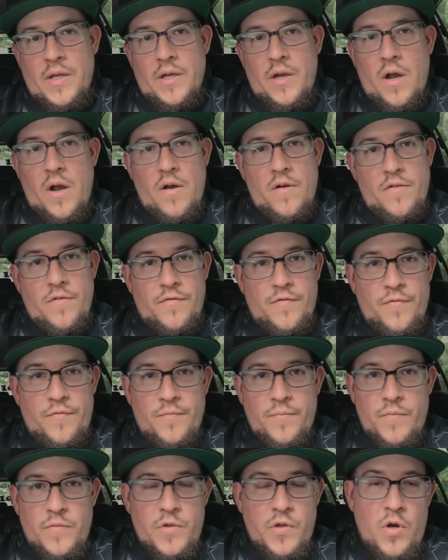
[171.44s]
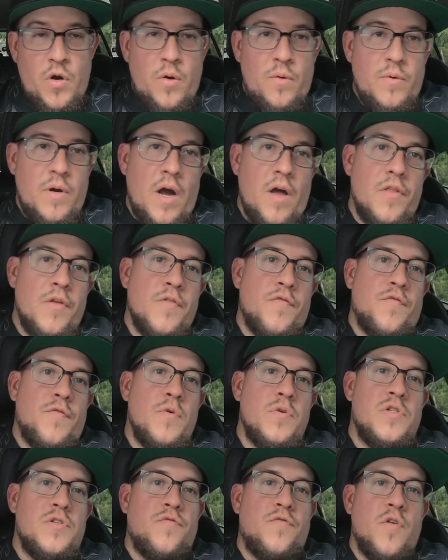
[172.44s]
of, you know, other
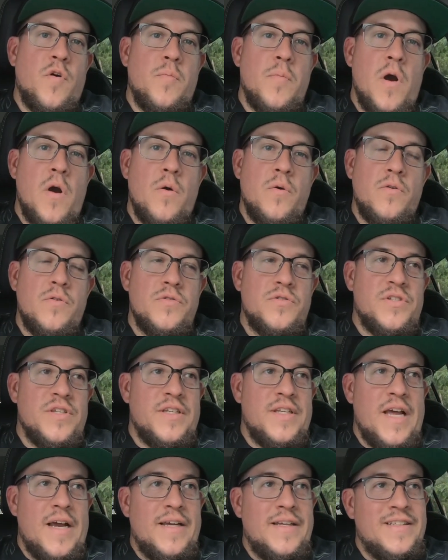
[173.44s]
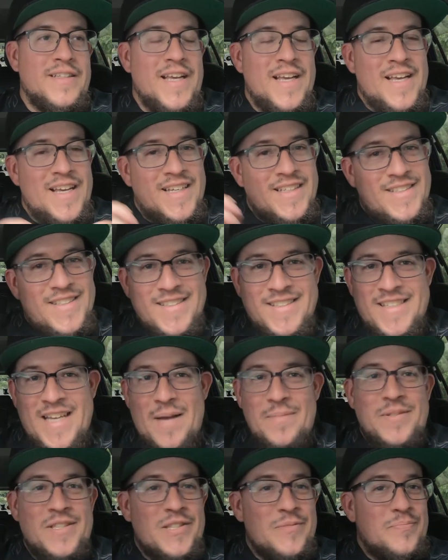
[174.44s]
Fujifilm owners, and it just
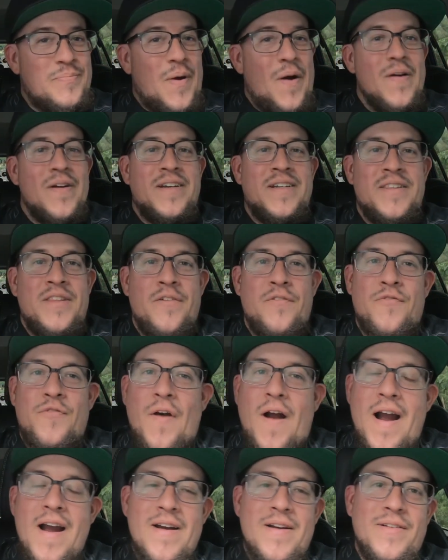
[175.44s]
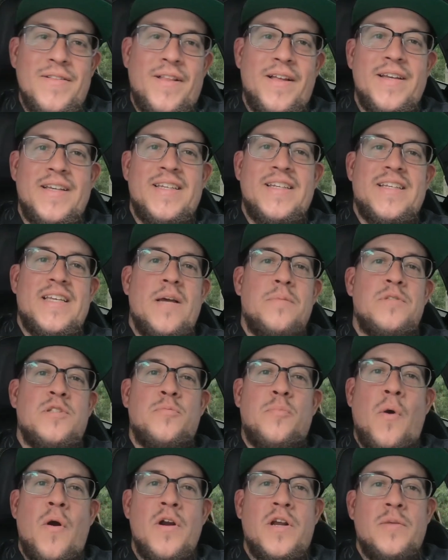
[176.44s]
kept sparking the fire. Like, it kept
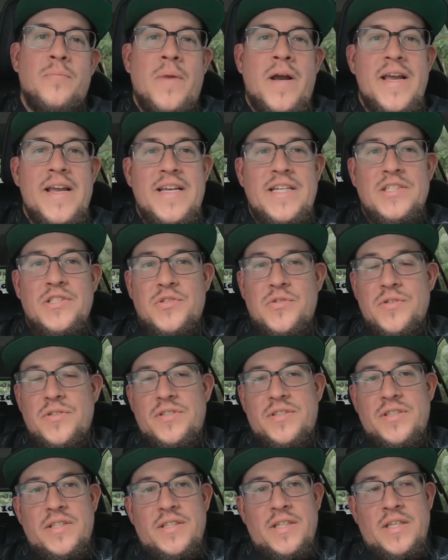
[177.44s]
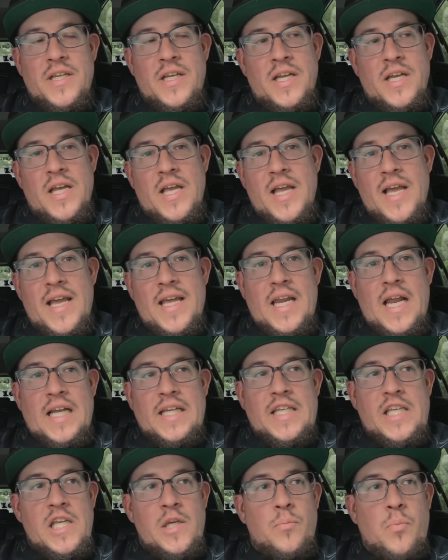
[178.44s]
sparking my interest, and I
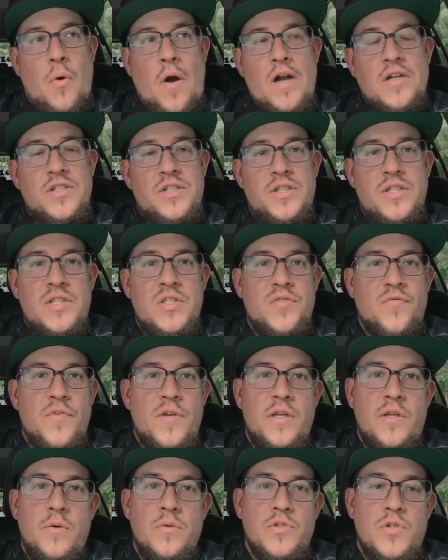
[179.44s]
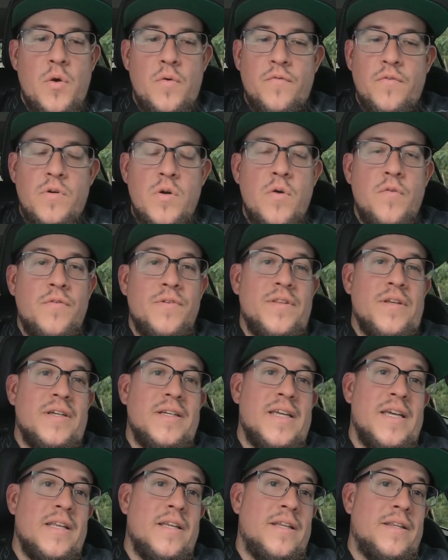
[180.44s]
keep watching these videos over and over
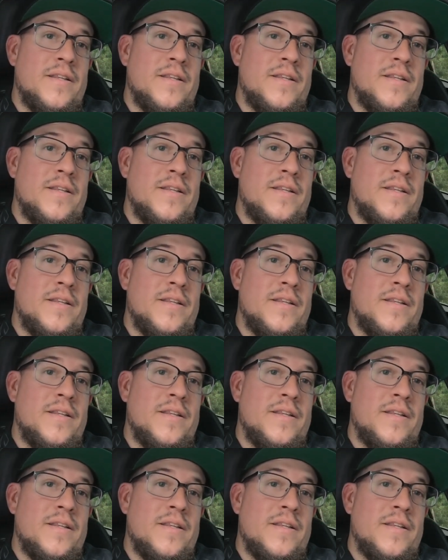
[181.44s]
again.